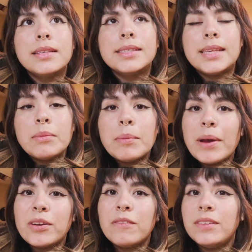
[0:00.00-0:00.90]
same
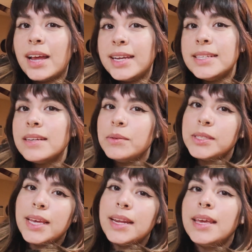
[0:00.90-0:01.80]
amount of light it
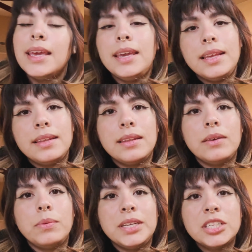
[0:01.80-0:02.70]
was getting in
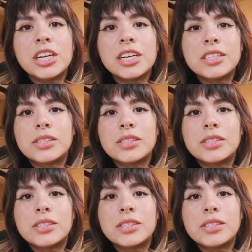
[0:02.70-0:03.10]
the winter,